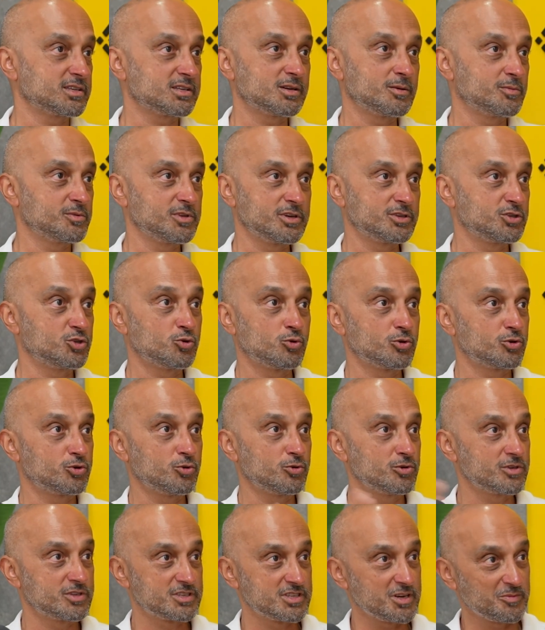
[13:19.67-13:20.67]
So
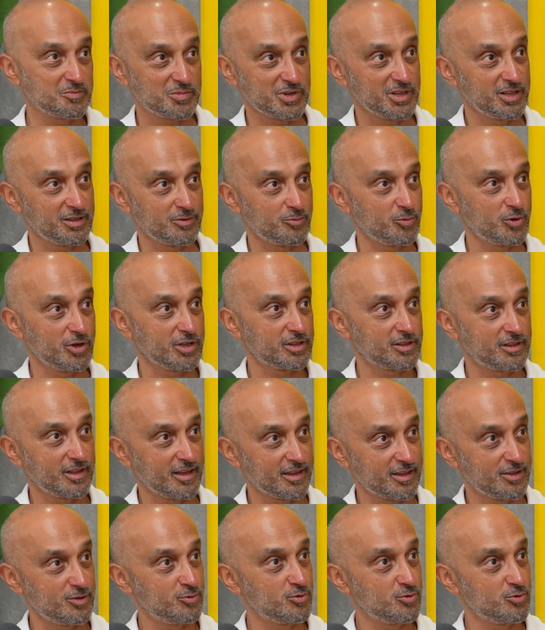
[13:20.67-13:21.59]
don't jump in with like a